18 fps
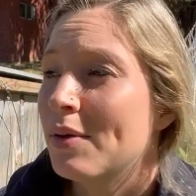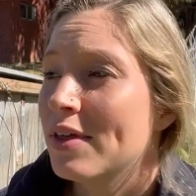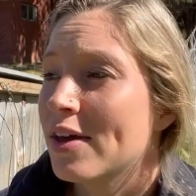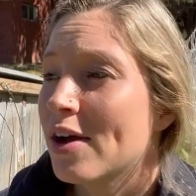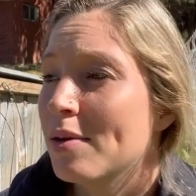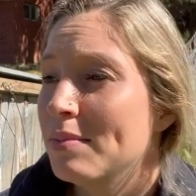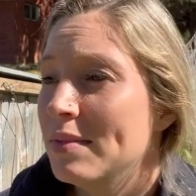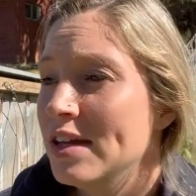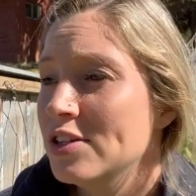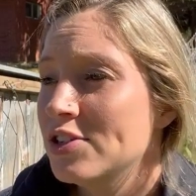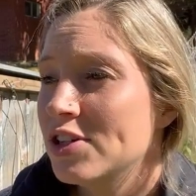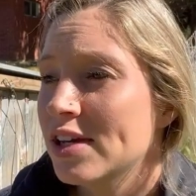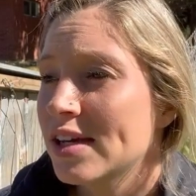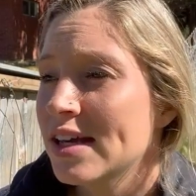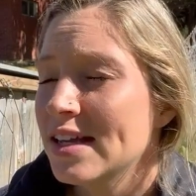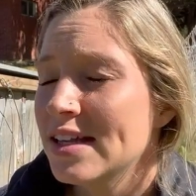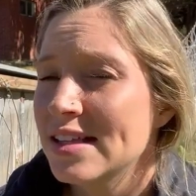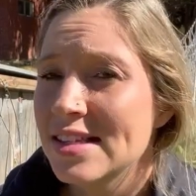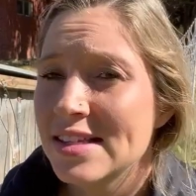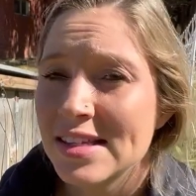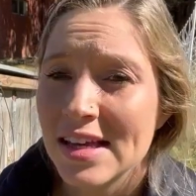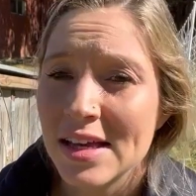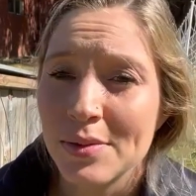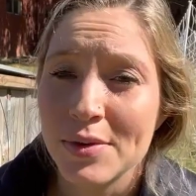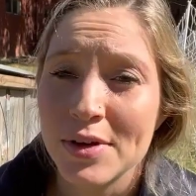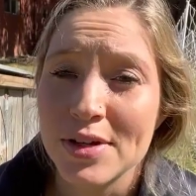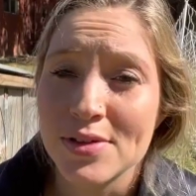with our meat chickens,
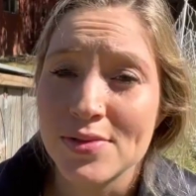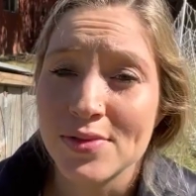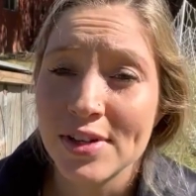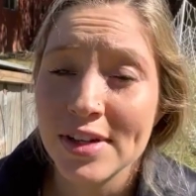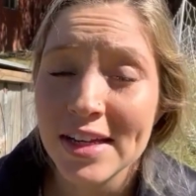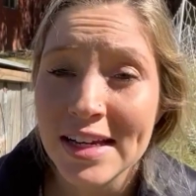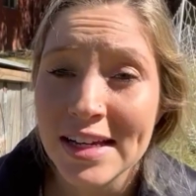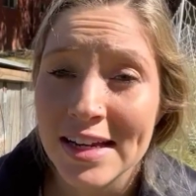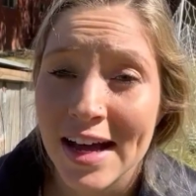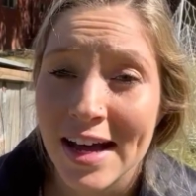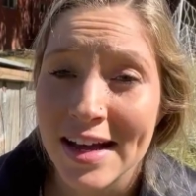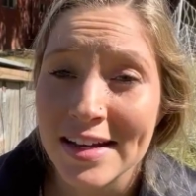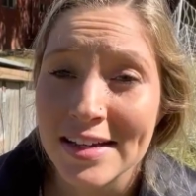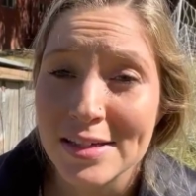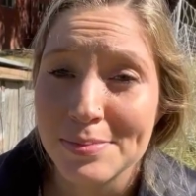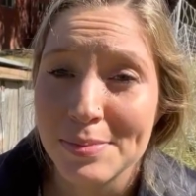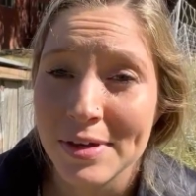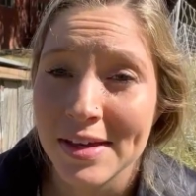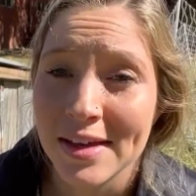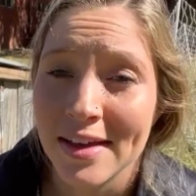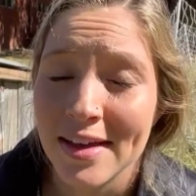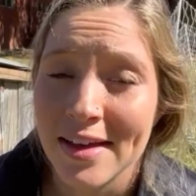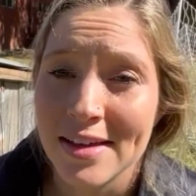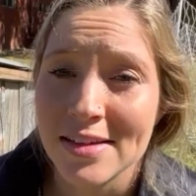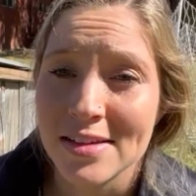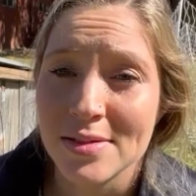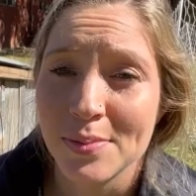it was really nice
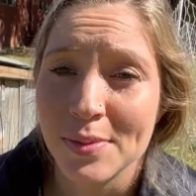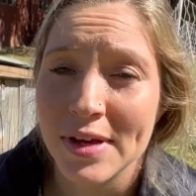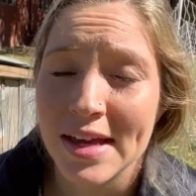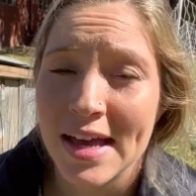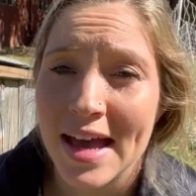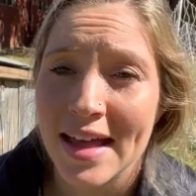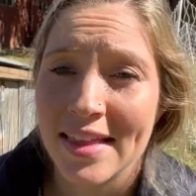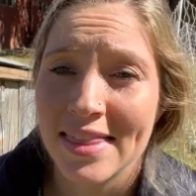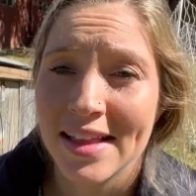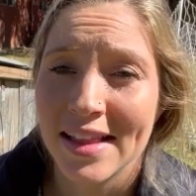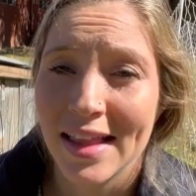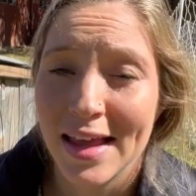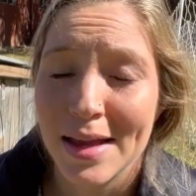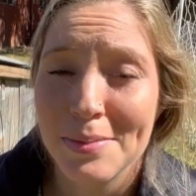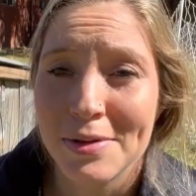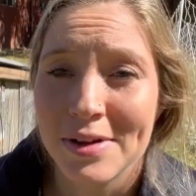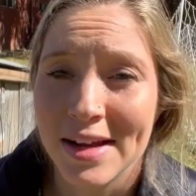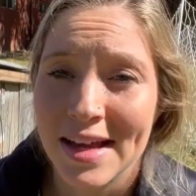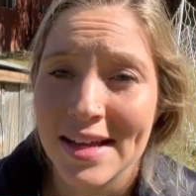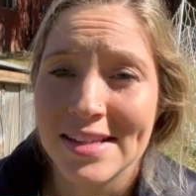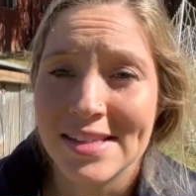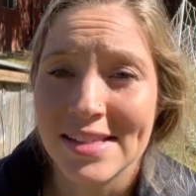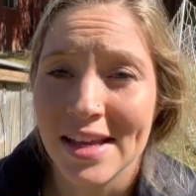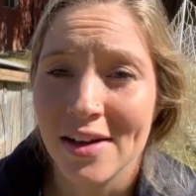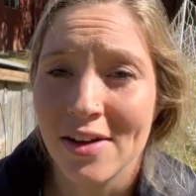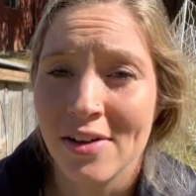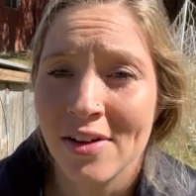because we had the Labor Day
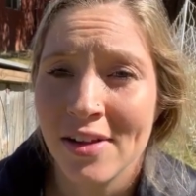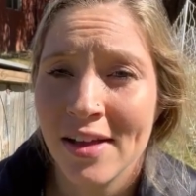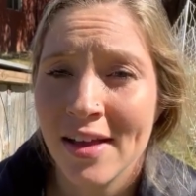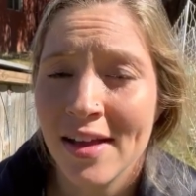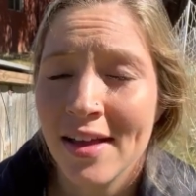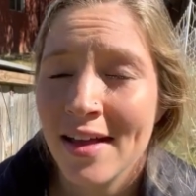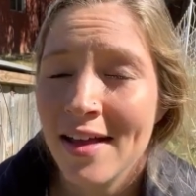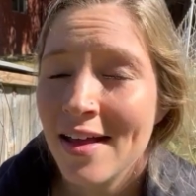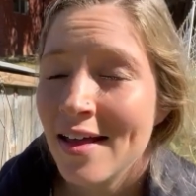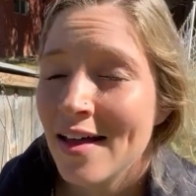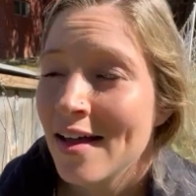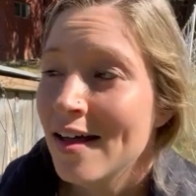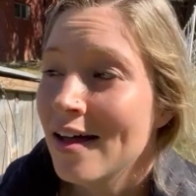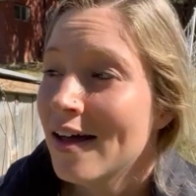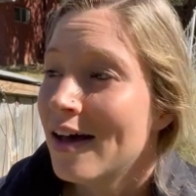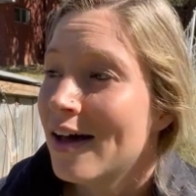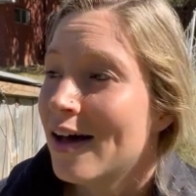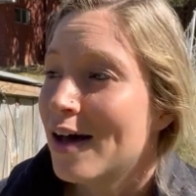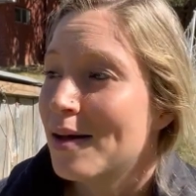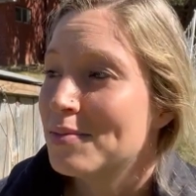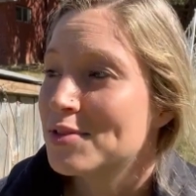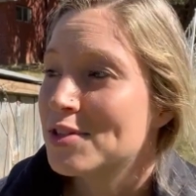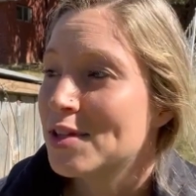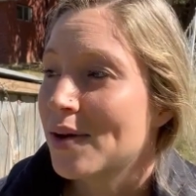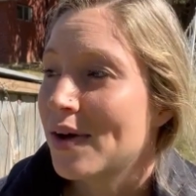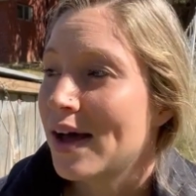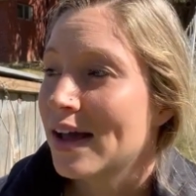sale.
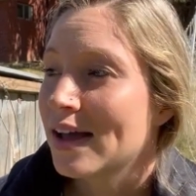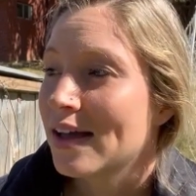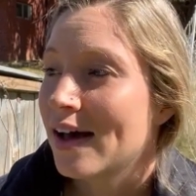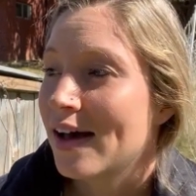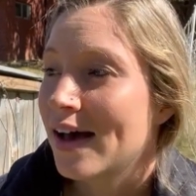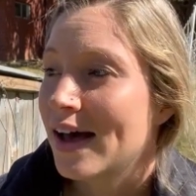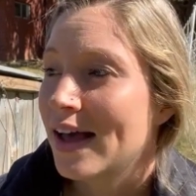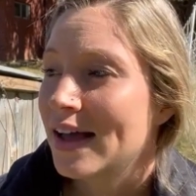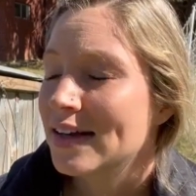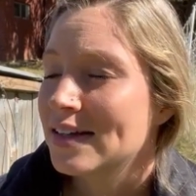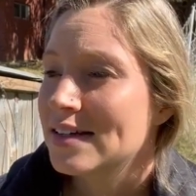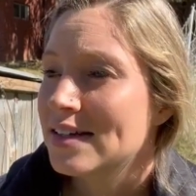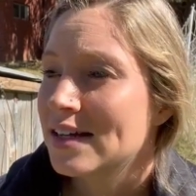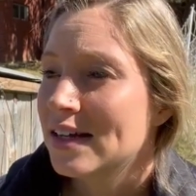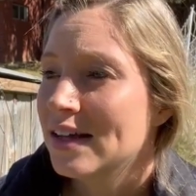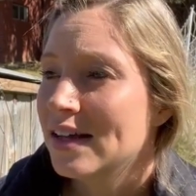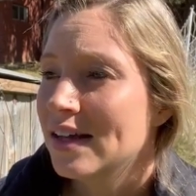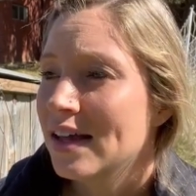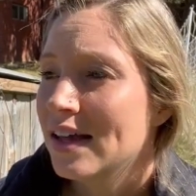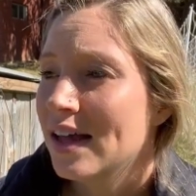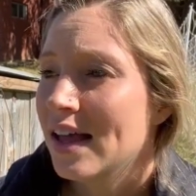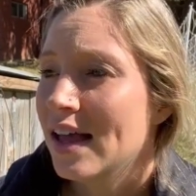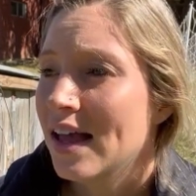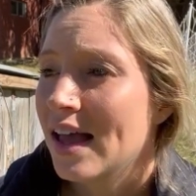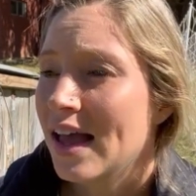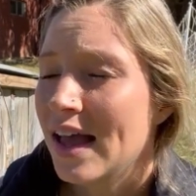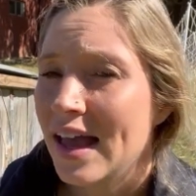So I got
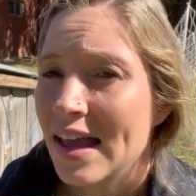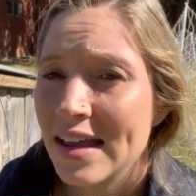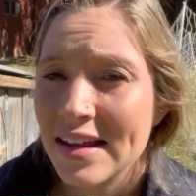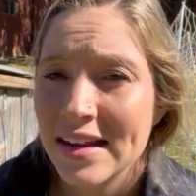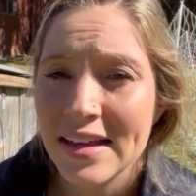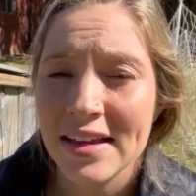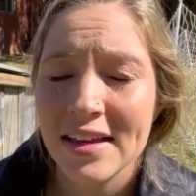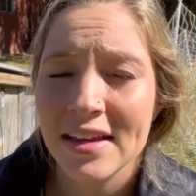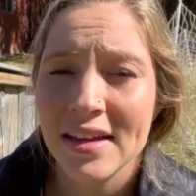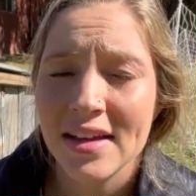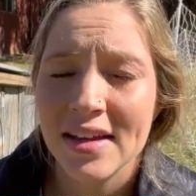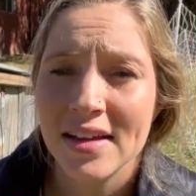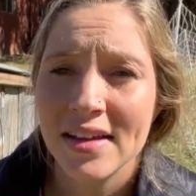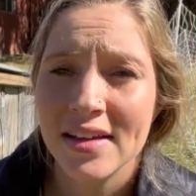80